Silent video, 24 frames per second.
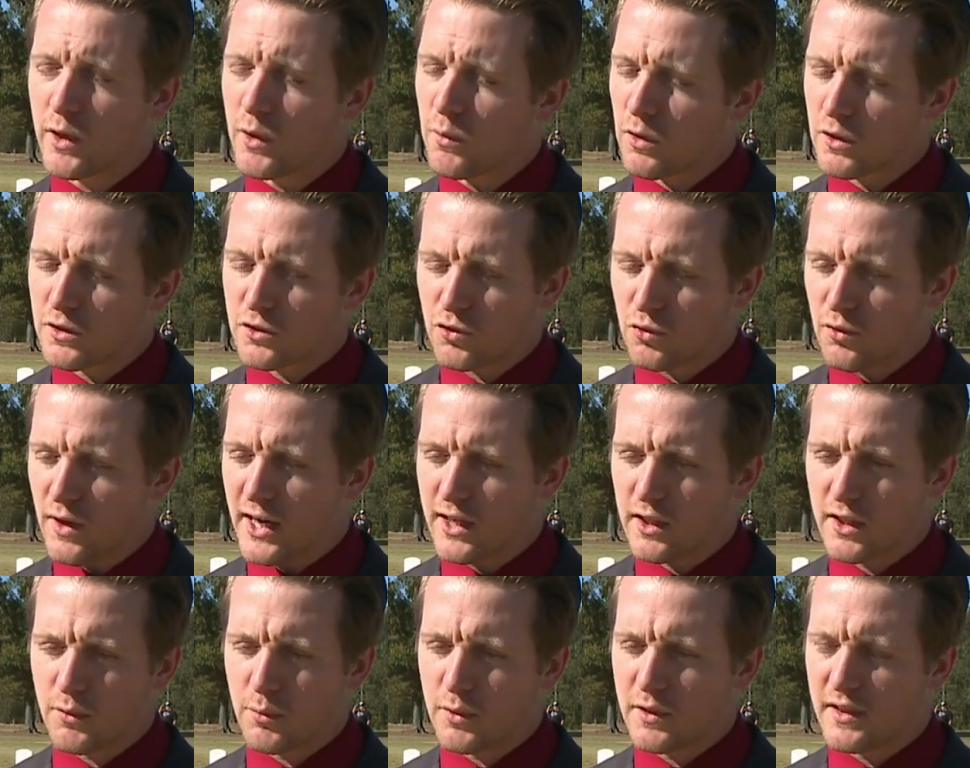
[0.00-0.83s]
We worked
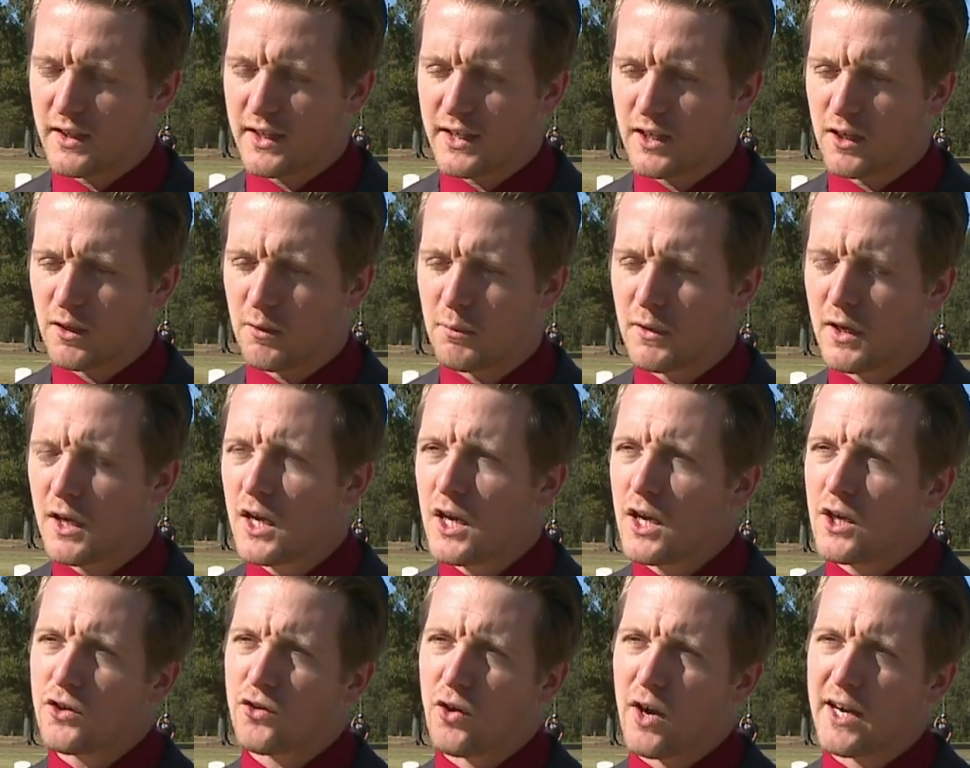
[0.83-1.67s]
directly with them
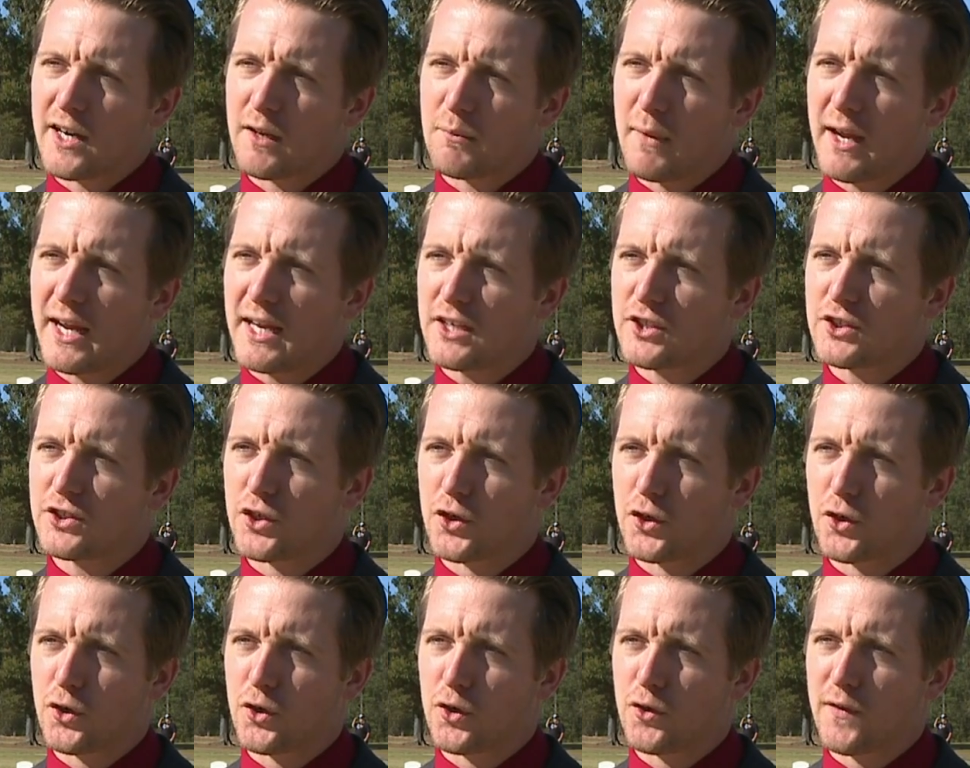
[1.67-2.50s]
trying to make
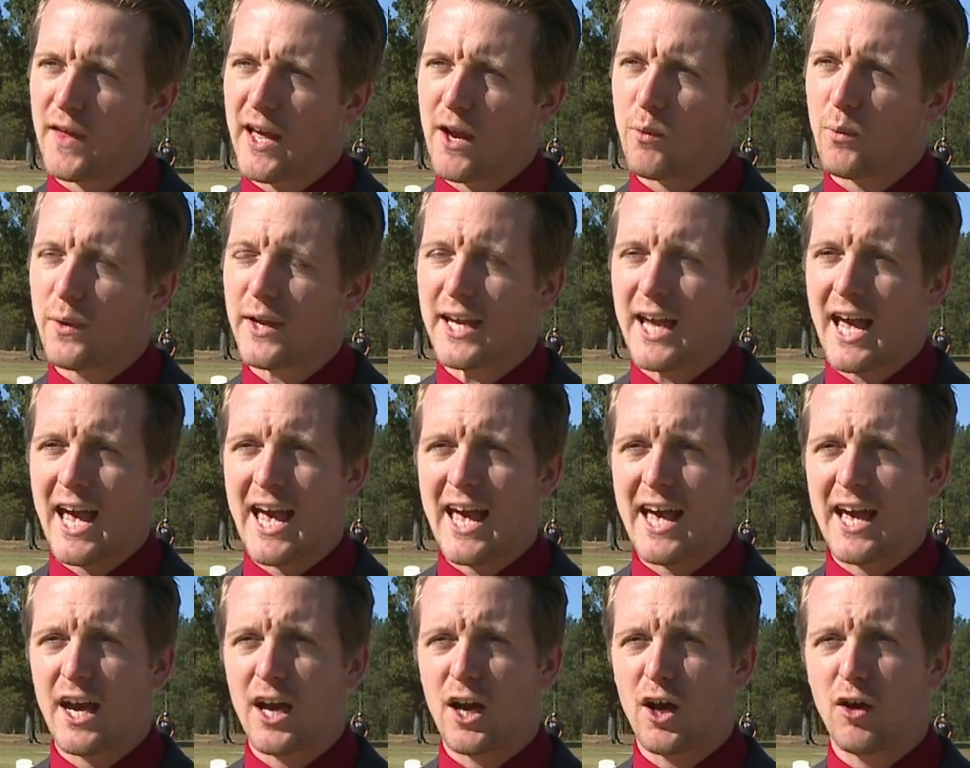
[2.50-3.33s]
sure that we
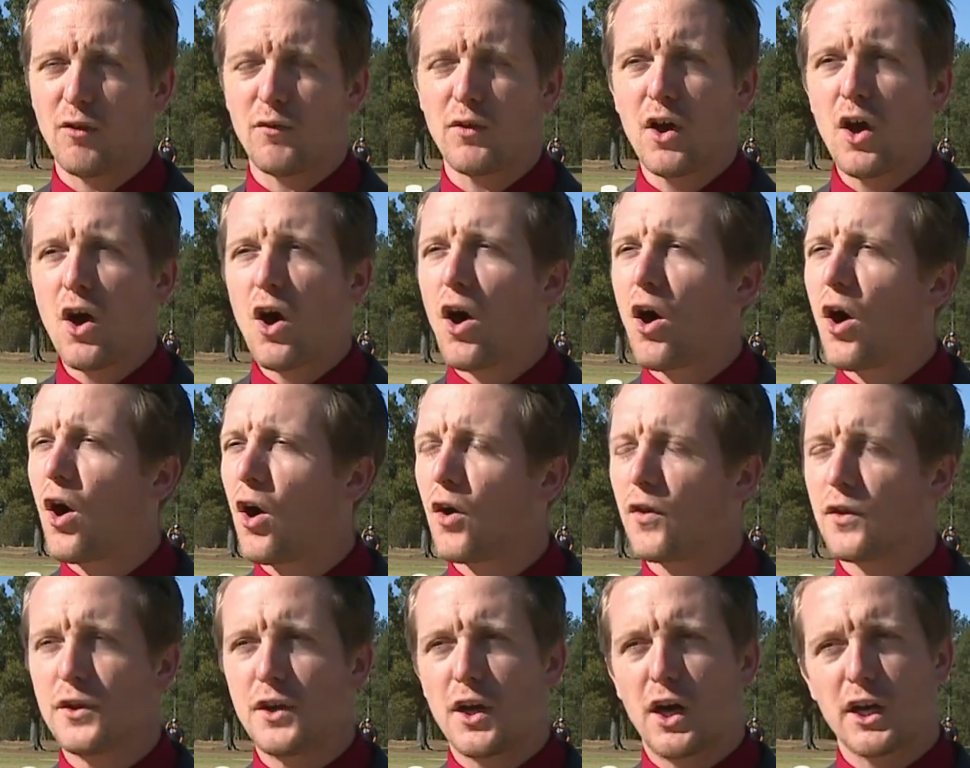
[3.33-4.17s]
have
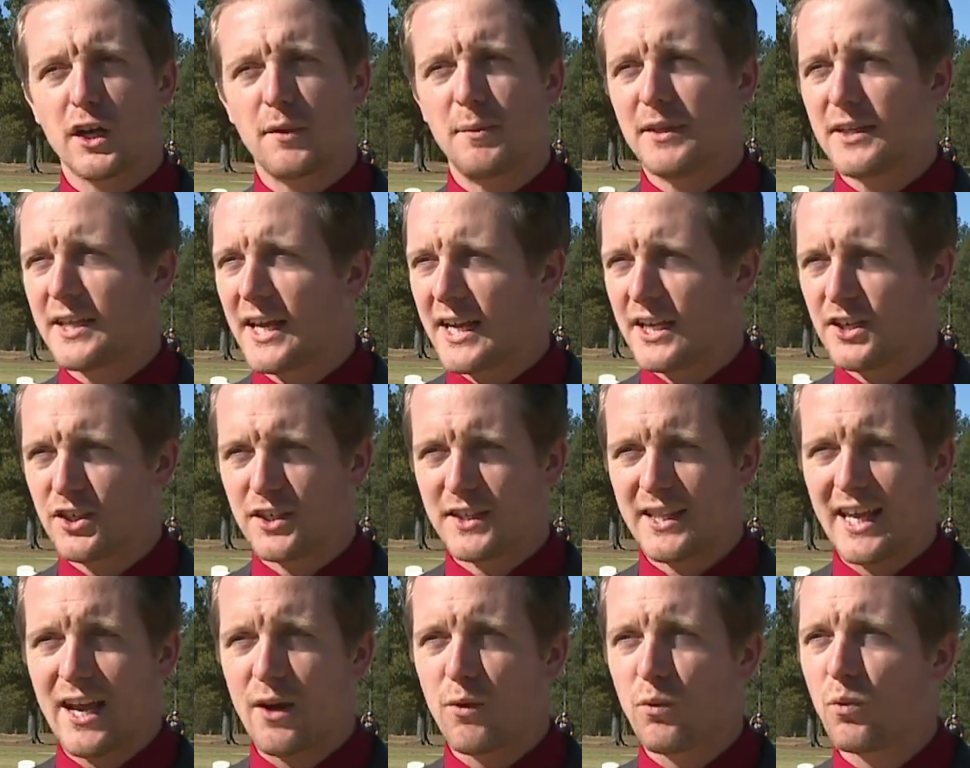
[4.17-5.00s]
all the
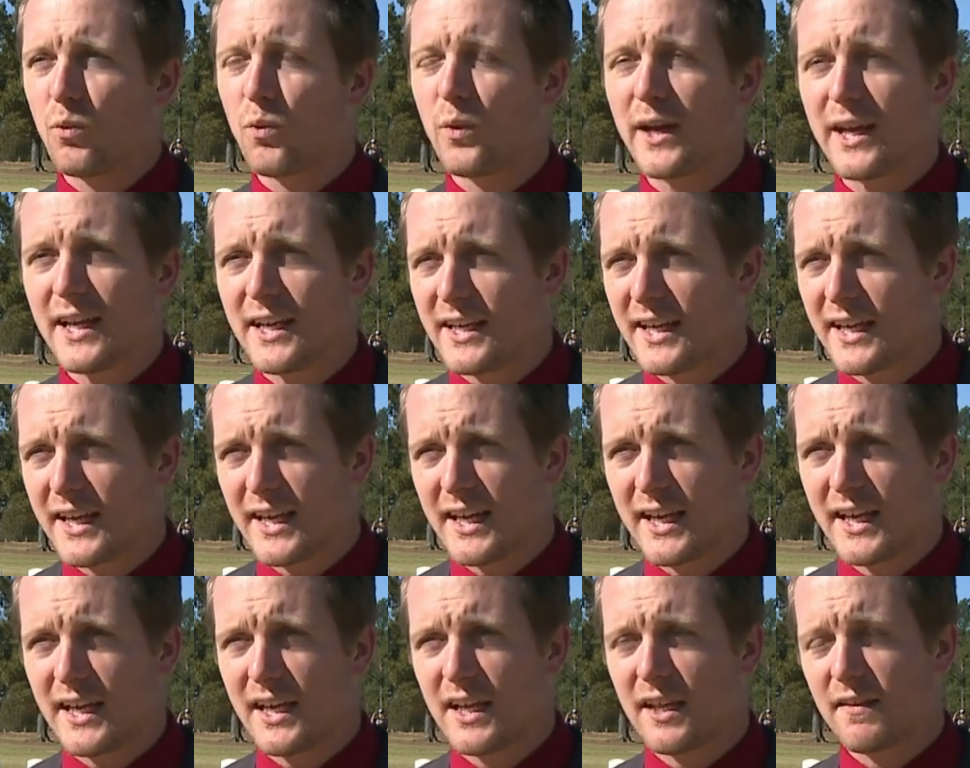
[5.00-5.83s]
documentation that we
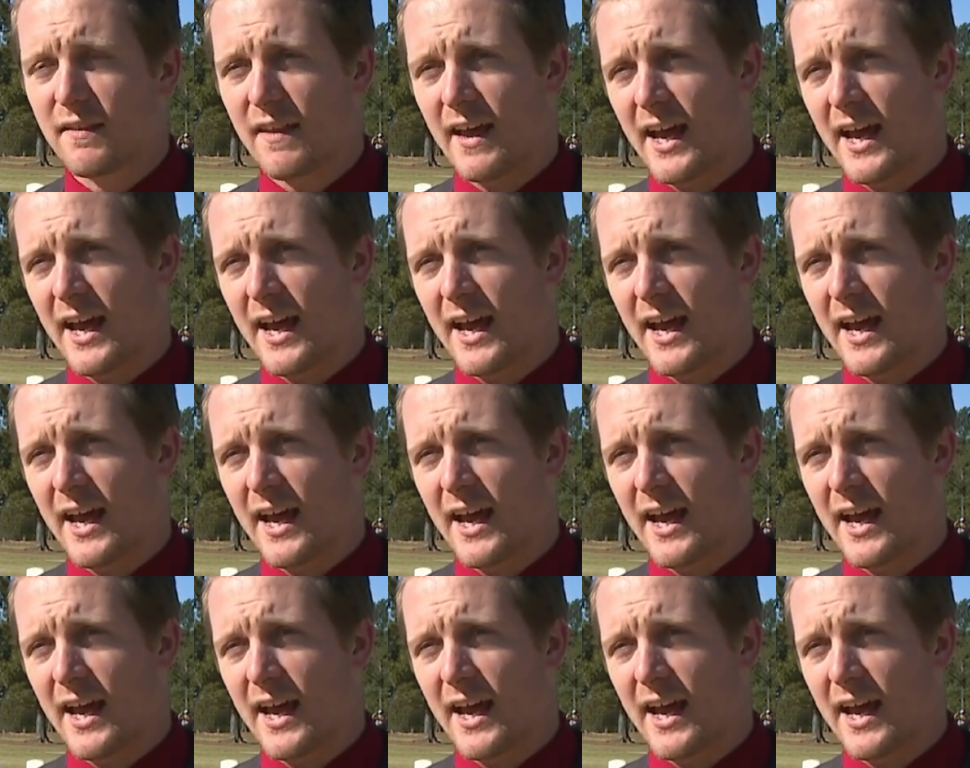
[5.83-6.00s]
need,